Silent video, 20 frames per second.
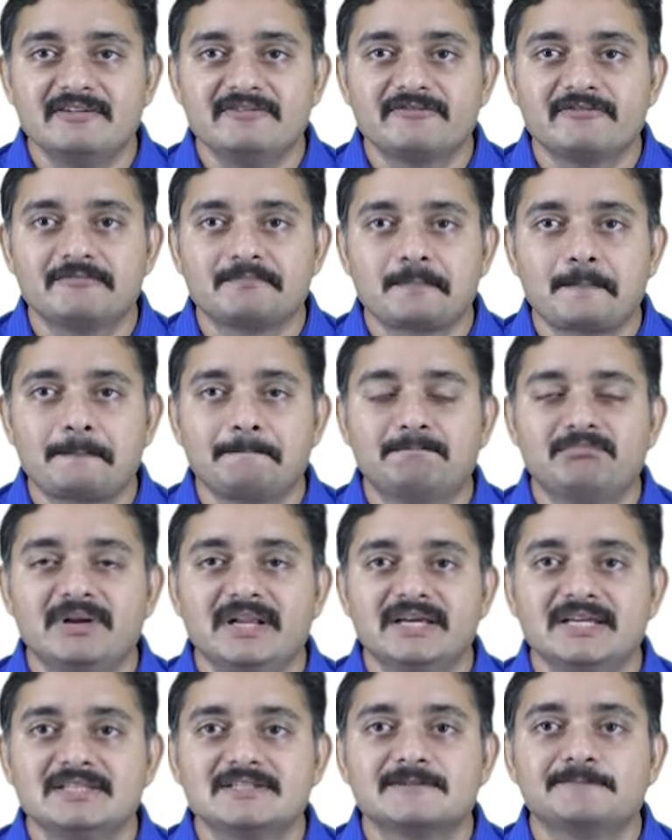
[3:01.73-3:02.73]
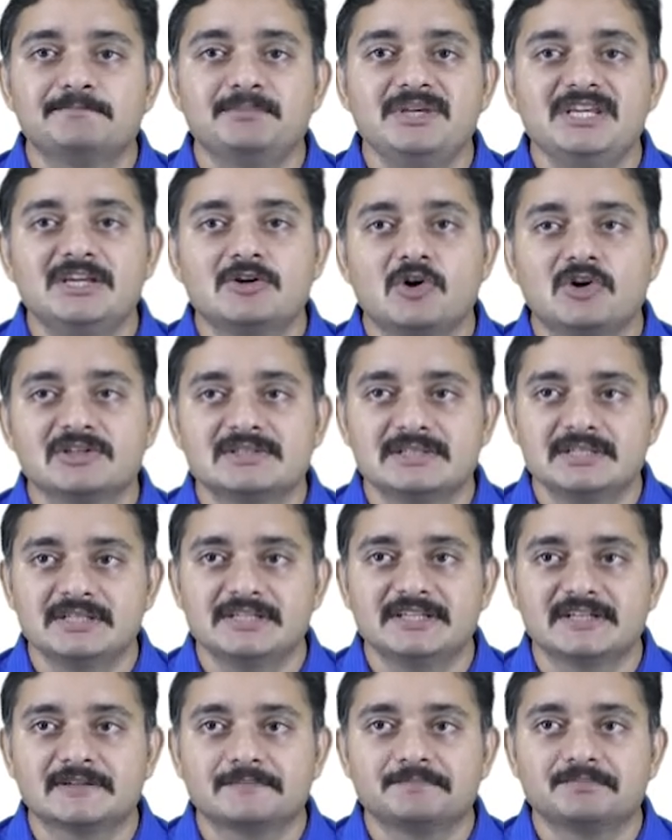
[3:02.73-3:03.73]
F plus P cos
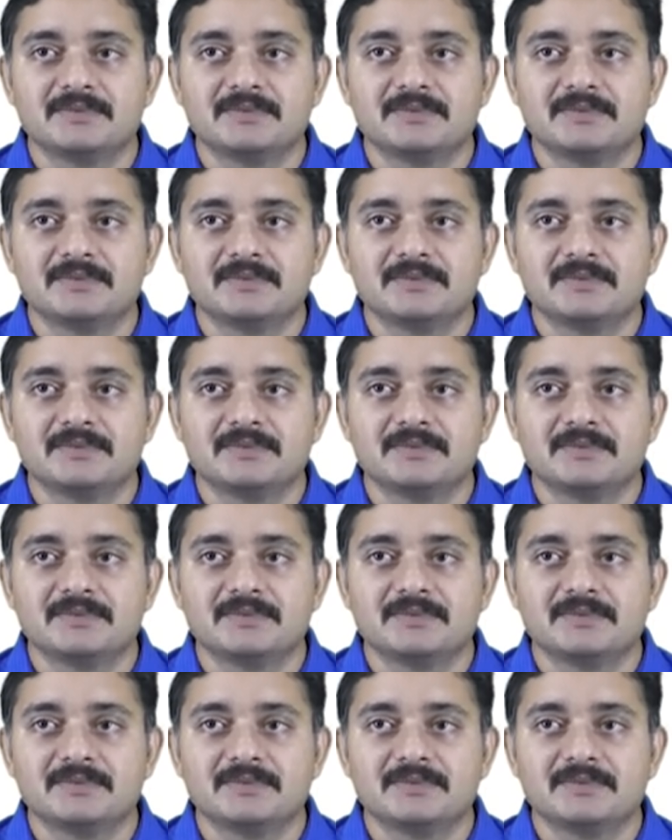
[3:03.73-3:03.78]
theta.